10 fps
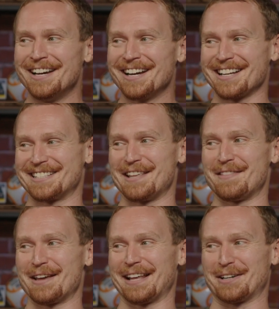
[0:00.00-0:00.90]
because then
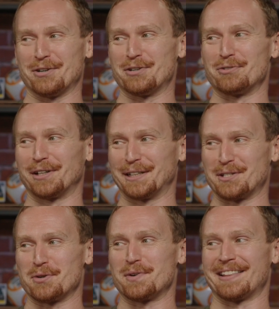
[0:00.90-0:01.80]
they like couldn't really
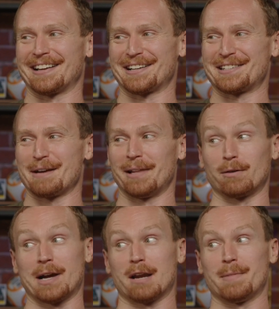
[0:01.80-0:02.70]
do anything except like,
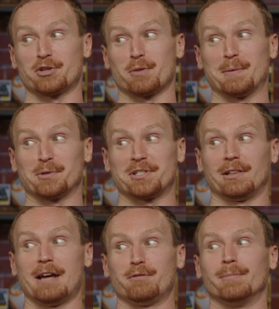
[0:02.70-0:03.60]
we got to make sure people still
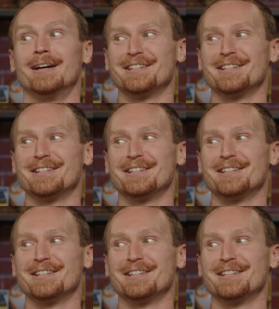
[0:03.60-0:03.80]
love him.